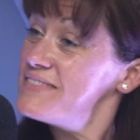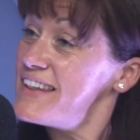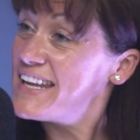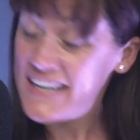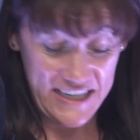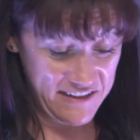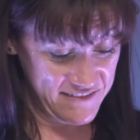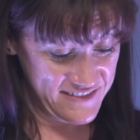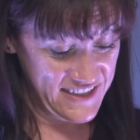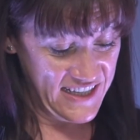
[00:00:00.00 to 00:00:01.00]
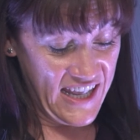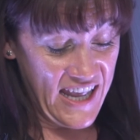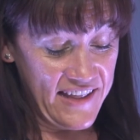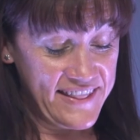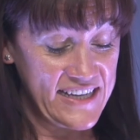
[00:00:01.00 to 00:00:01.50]
Thank you.
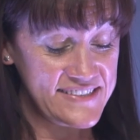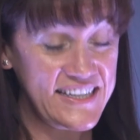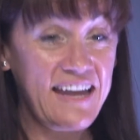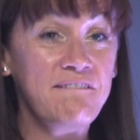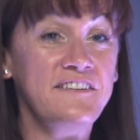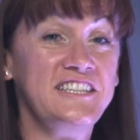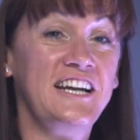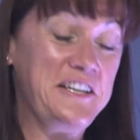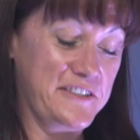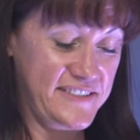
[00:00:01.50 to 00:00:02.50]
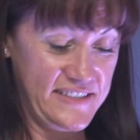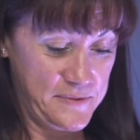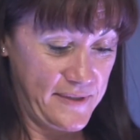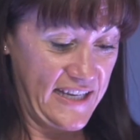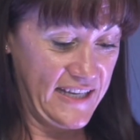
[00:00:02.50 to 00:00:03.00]
Thanks again for joining us
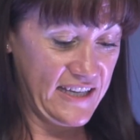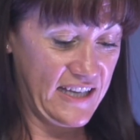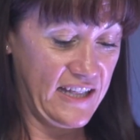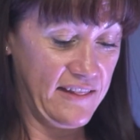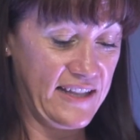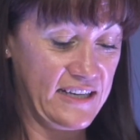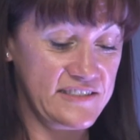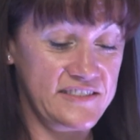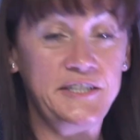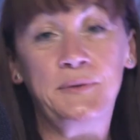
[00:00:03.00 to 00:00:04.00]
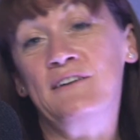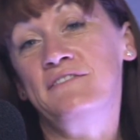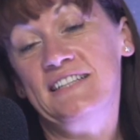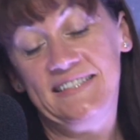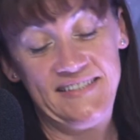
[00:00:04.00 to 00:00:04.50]
this week, and thanks to you all
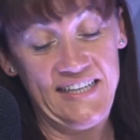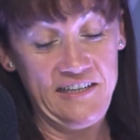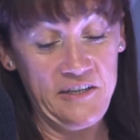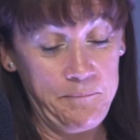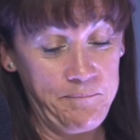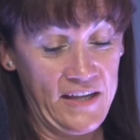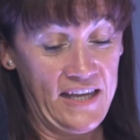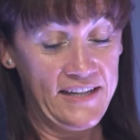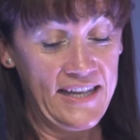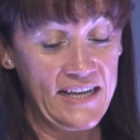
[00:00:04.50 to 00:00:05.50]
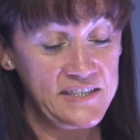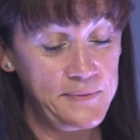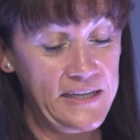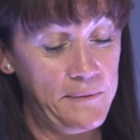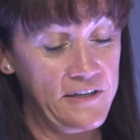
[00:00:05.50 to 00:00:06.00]
for listening. Next
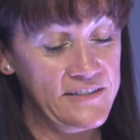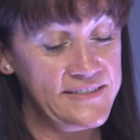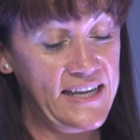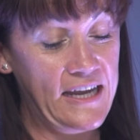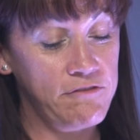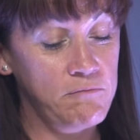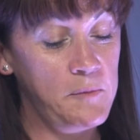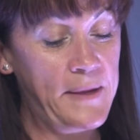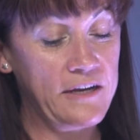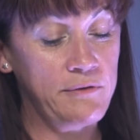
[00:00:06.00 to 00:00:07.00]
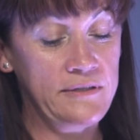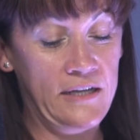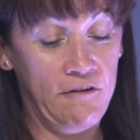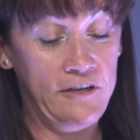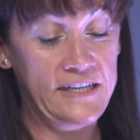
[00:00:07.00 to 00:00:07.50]
week, we're going to hear from Rebecca and
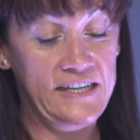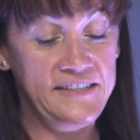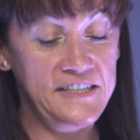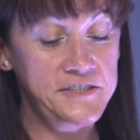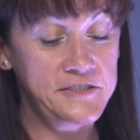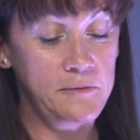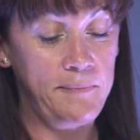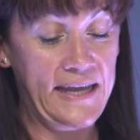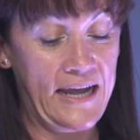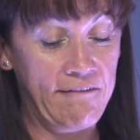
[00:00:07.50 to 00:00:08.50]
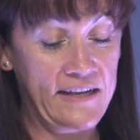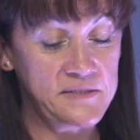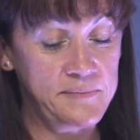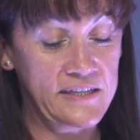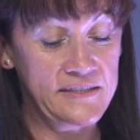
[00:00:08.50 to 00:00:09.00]
Lauren, digital PR
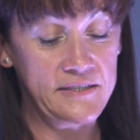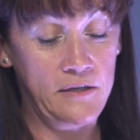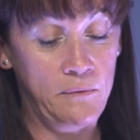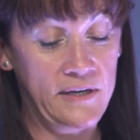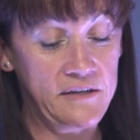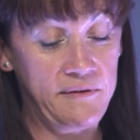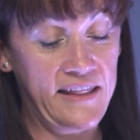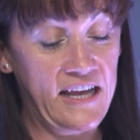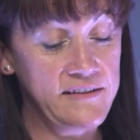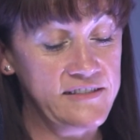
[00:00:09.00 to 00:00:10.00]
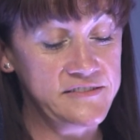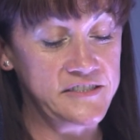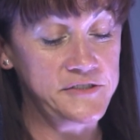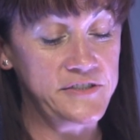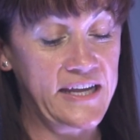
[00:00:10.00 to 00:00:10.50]
experts who work with health and
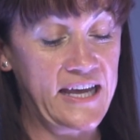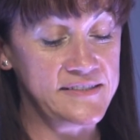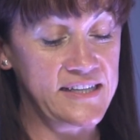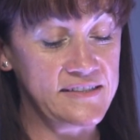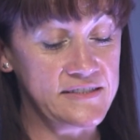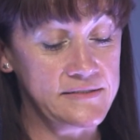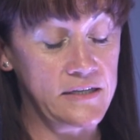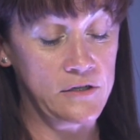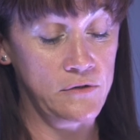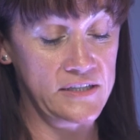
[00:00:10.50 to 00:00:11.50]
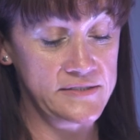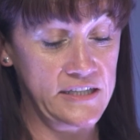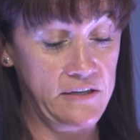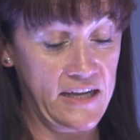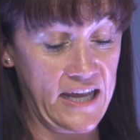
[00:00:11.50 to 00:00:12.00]
social care sectors across
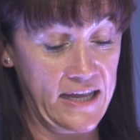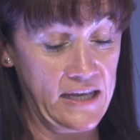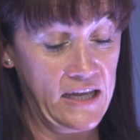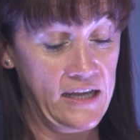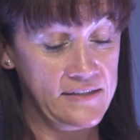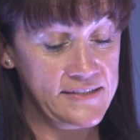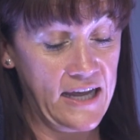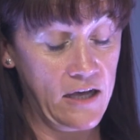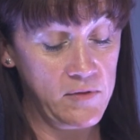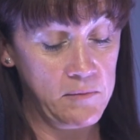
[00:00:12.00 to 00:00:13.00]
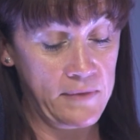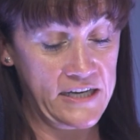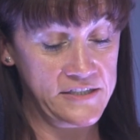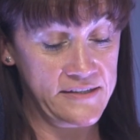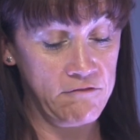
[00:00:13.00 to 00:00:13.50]
the UK to help them
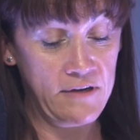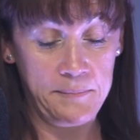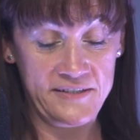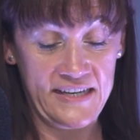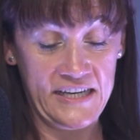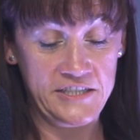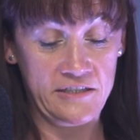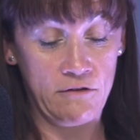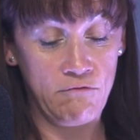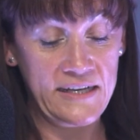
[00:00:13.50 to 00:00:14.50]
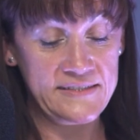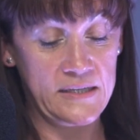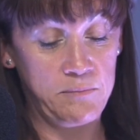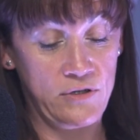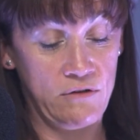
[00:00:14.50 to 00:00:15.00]
manage their reputation, raise
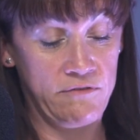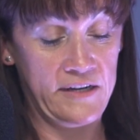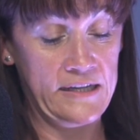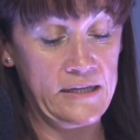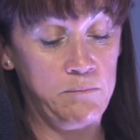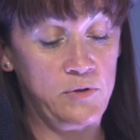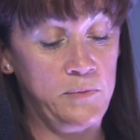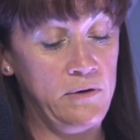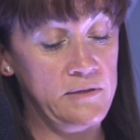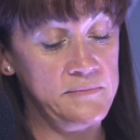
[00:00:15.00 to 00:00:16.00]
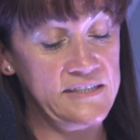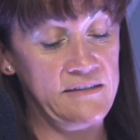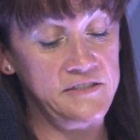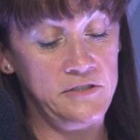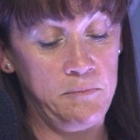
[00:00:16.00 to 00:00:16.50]
their profile and promote
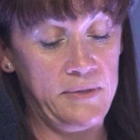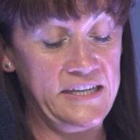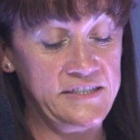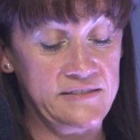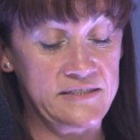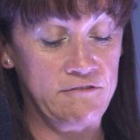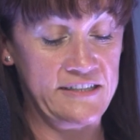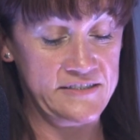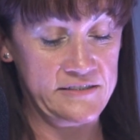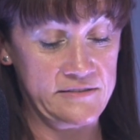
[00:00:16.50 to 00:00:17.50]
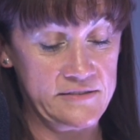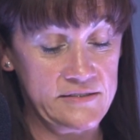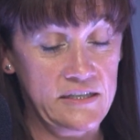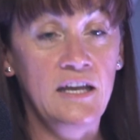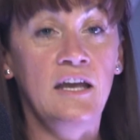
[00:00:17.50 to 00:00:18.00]
themselves to new patients or
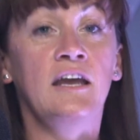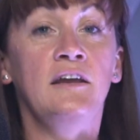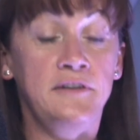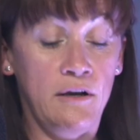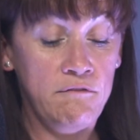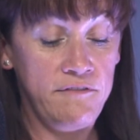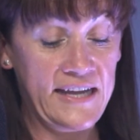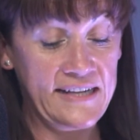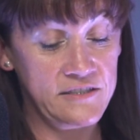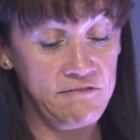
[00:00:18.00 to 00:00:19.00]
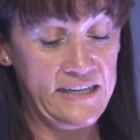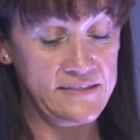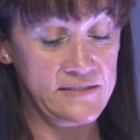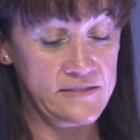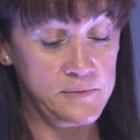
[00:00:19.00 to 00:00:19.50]
residents. Don't forget to
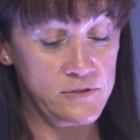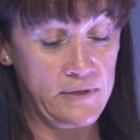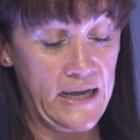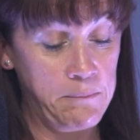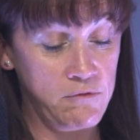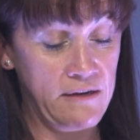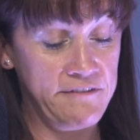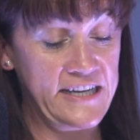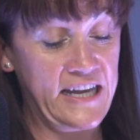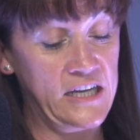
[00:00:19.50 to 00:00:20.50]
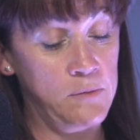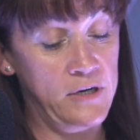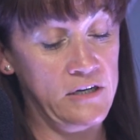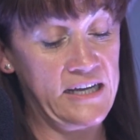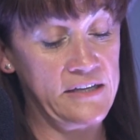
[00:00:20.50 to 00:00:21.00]
rate and subscribe wherever you get your
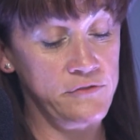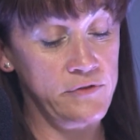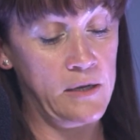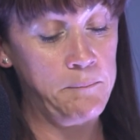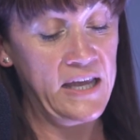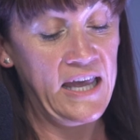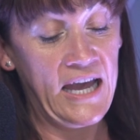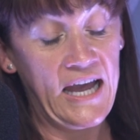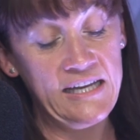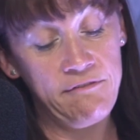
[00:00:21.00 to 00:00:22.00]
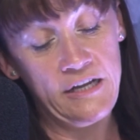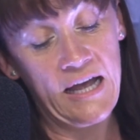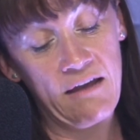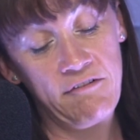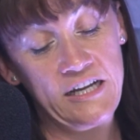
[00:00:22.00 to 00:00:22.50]
podcast from. And if you
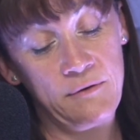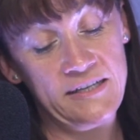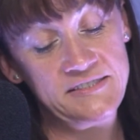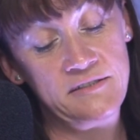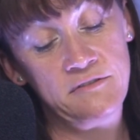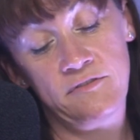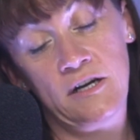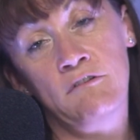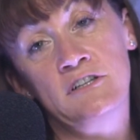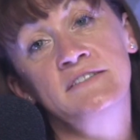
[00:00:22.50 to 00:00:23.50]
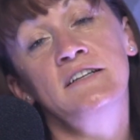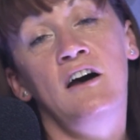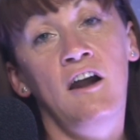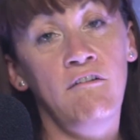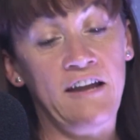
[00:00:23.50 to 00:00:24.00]
have any questions for us
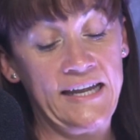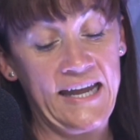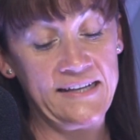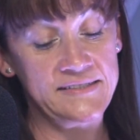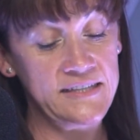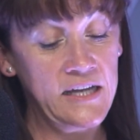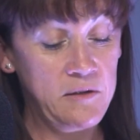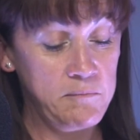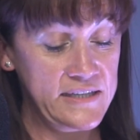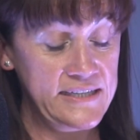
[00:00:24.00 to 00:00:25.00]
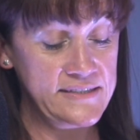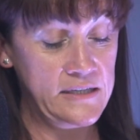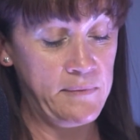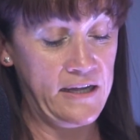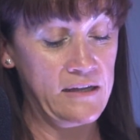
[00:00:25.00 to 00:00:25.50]
or our guests, please
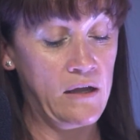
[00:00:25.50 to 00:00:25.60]
email